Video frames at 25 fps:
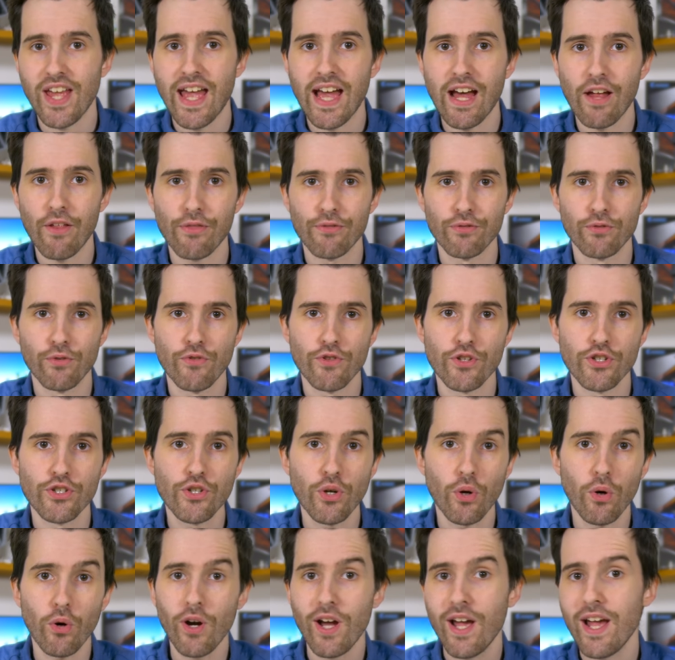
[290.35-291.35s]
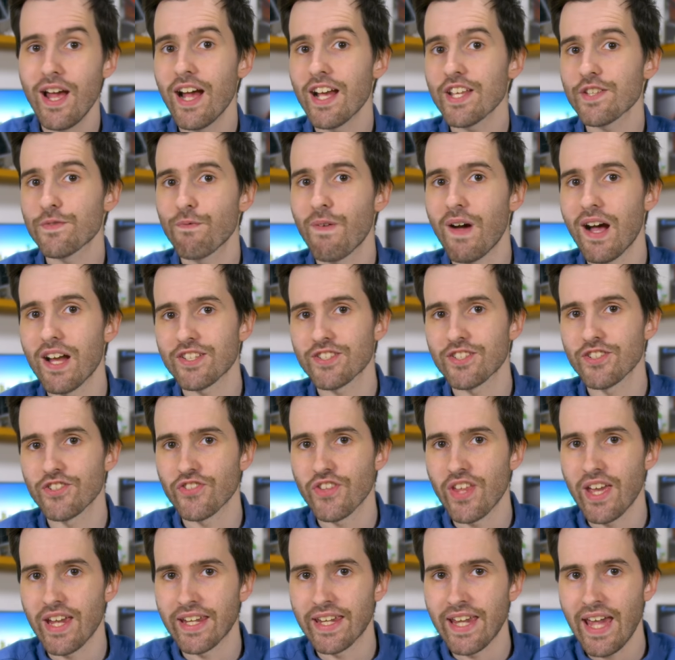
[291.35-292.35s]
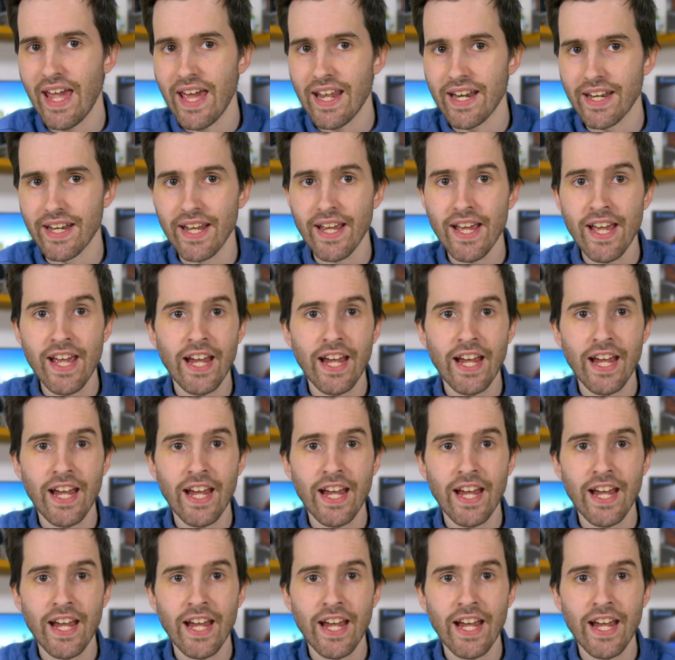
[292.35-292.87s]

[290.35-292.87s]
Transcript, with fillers: out through the door as fast as they can.